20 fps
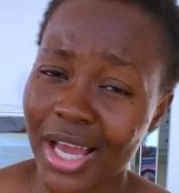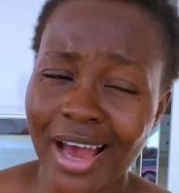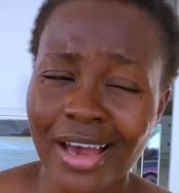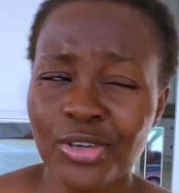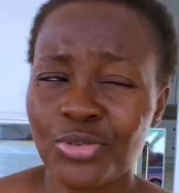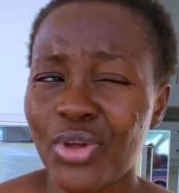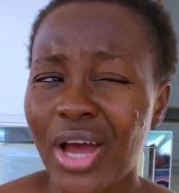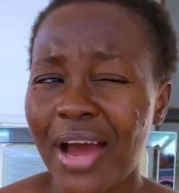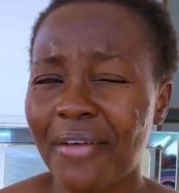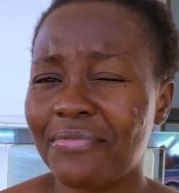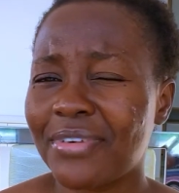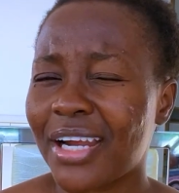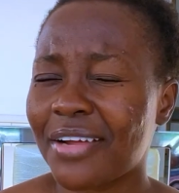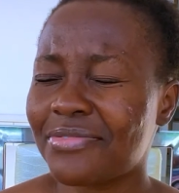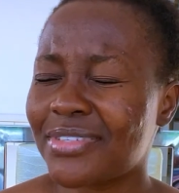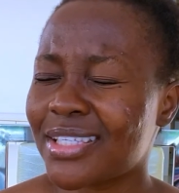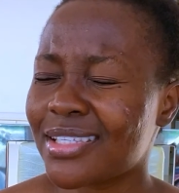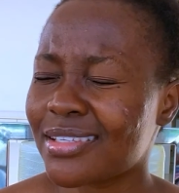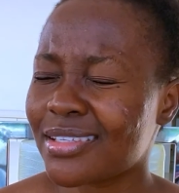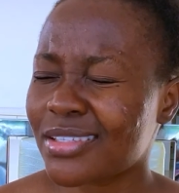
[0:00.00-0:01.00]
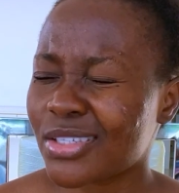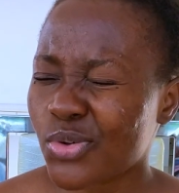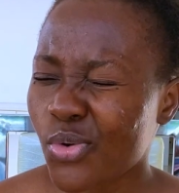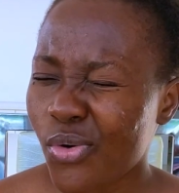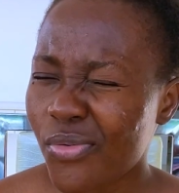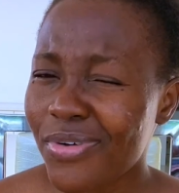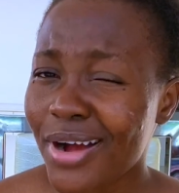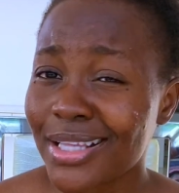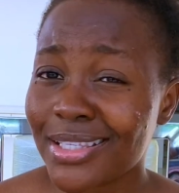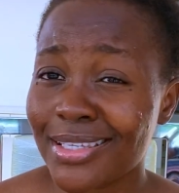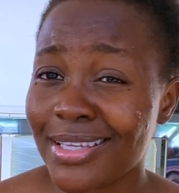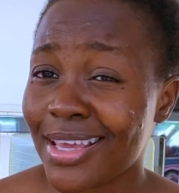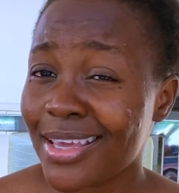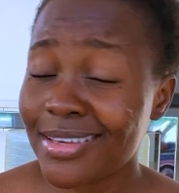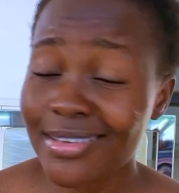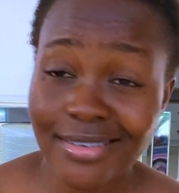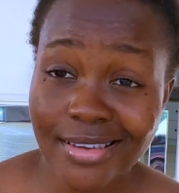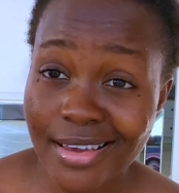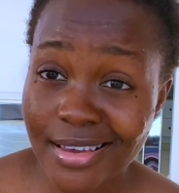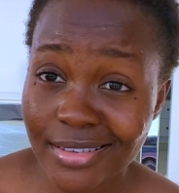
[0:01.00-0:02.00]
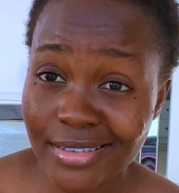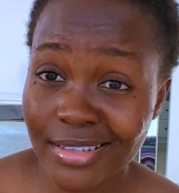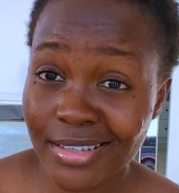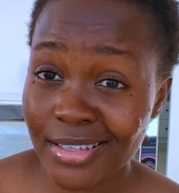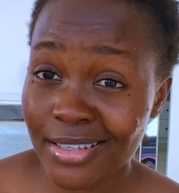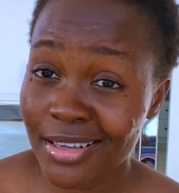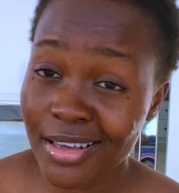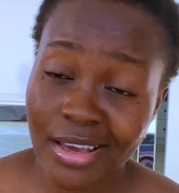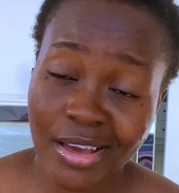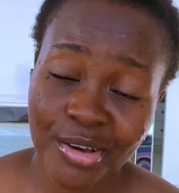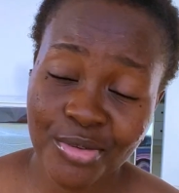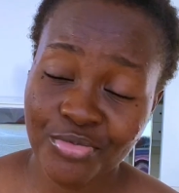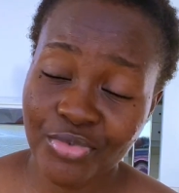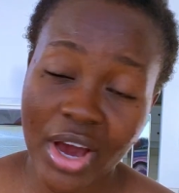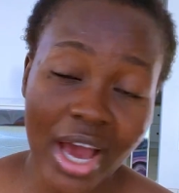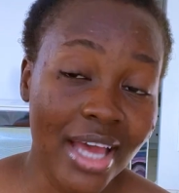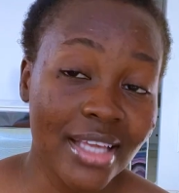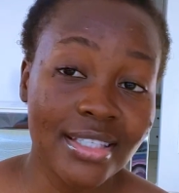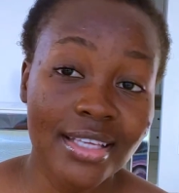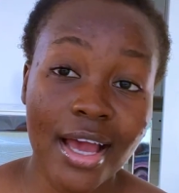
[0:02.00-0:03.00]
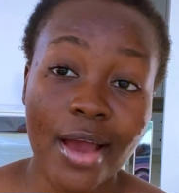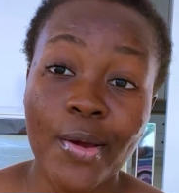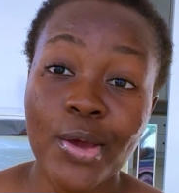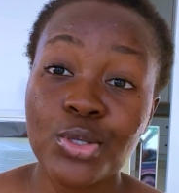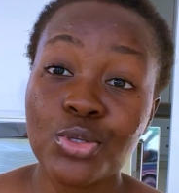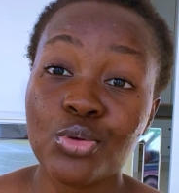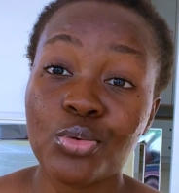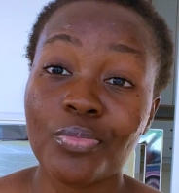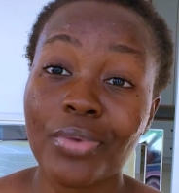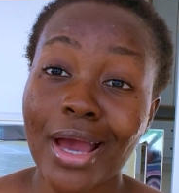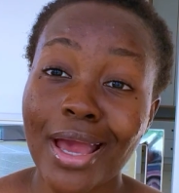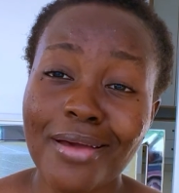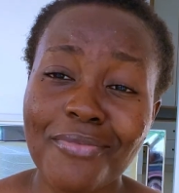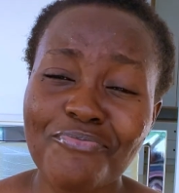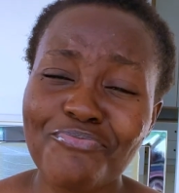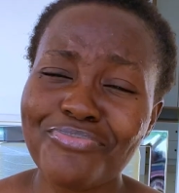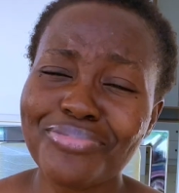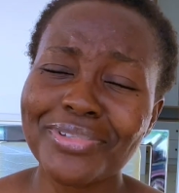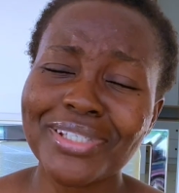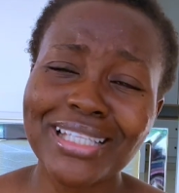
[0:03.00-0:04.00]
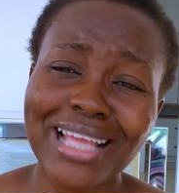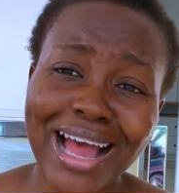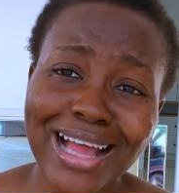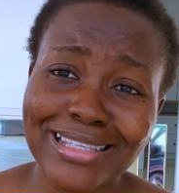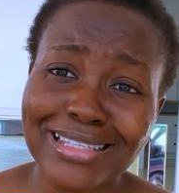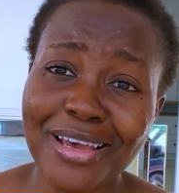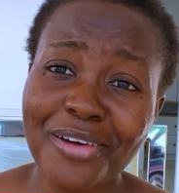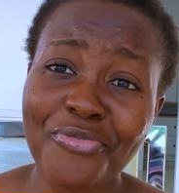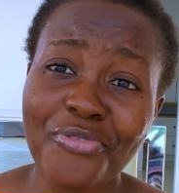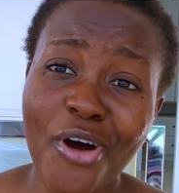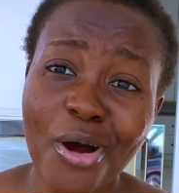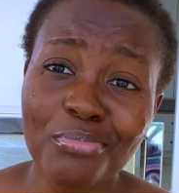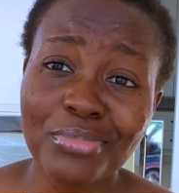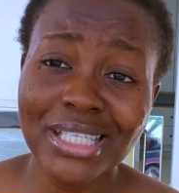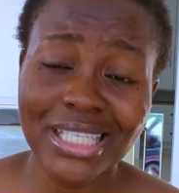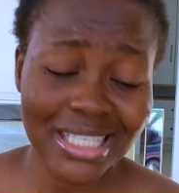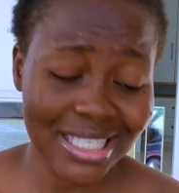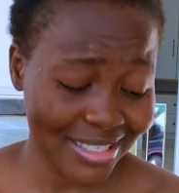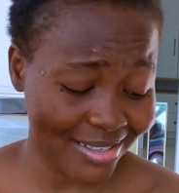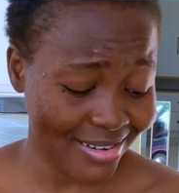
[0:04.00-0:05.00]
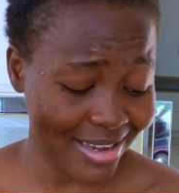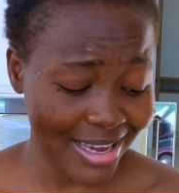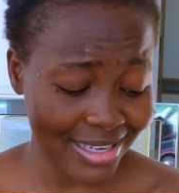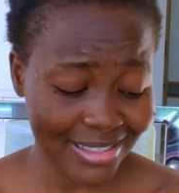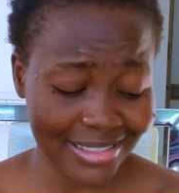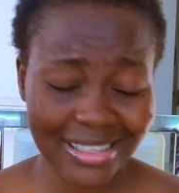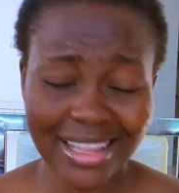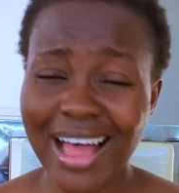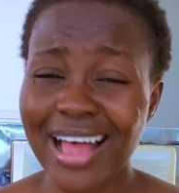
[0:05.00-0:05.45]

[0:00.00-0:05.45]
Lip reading: And you know, I've left this thing over 10 years, right? I went to buy starting from this scratch.